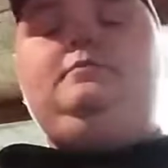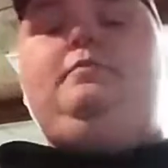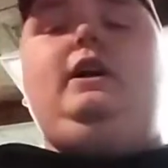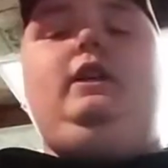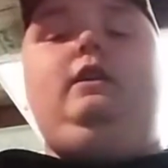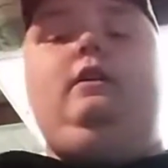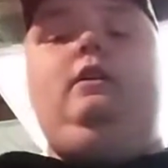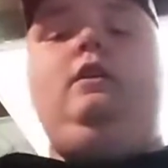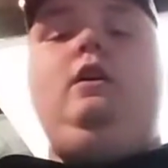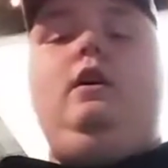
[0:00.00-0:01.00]
but
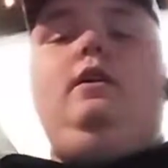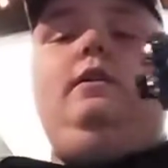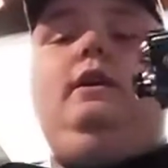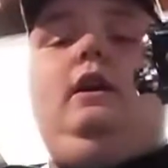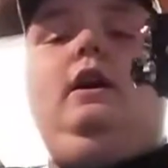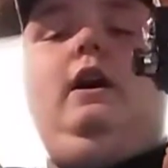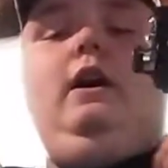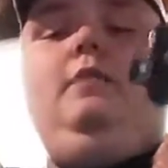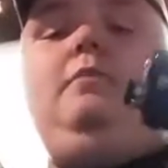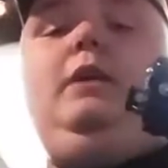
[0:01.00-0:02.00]
the
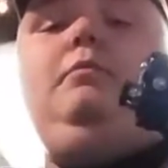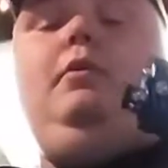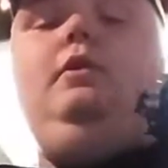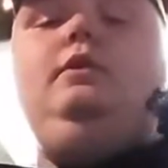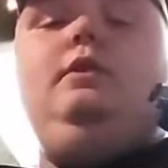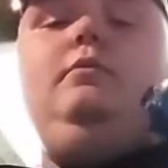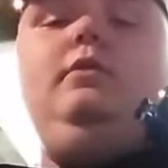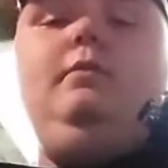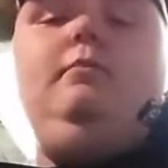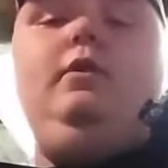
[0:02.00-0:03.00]

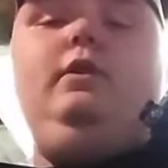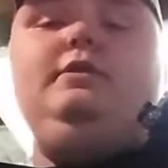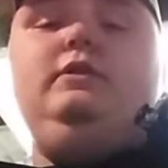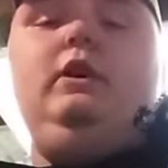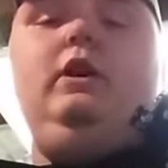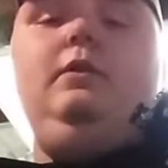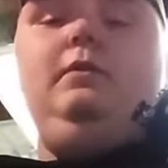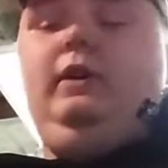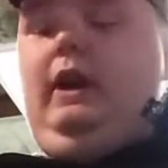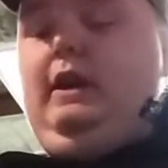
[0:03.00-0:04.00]
Boyle's Law
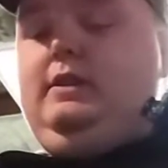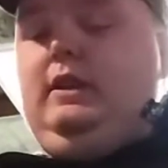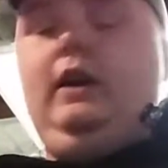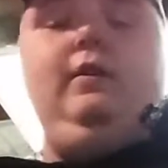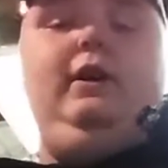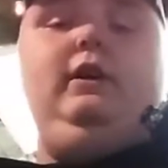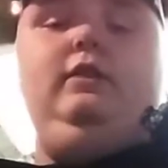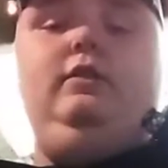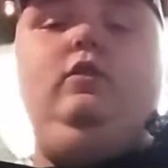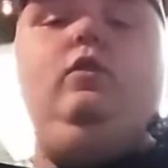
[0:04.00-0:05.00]
really has to go
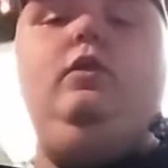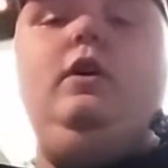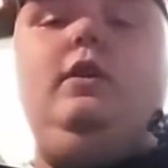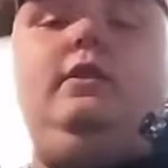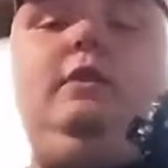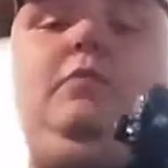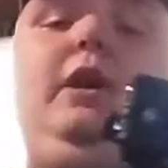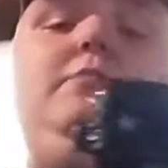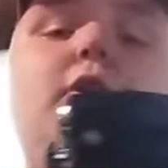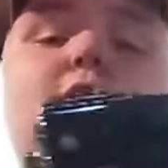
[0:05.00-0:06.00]
into the
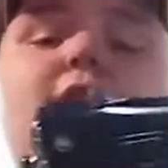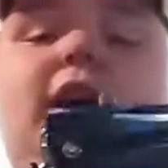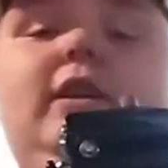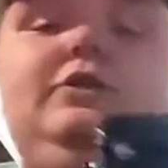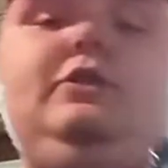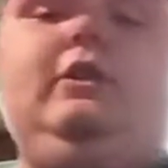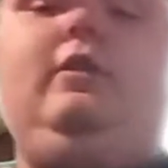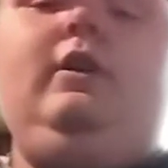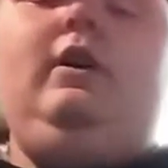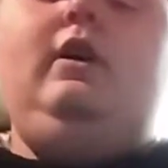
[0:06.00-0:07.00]
paintball canister.
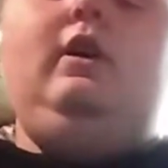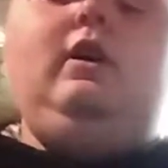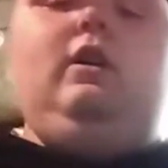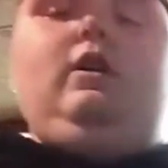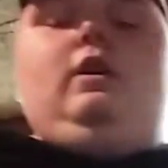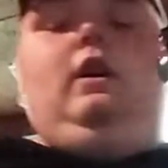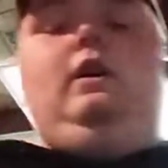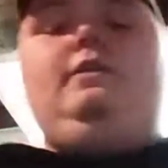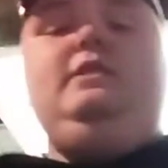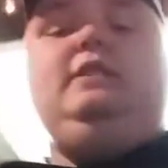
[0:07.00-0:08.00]

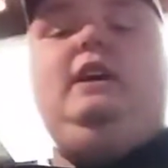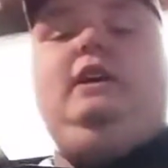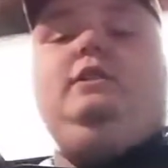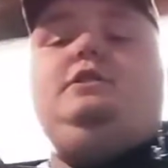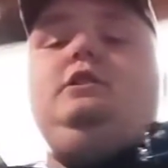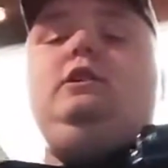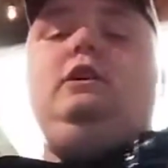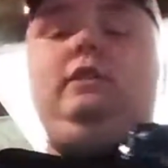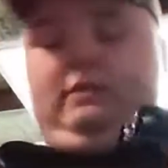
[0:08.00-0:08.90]
This canister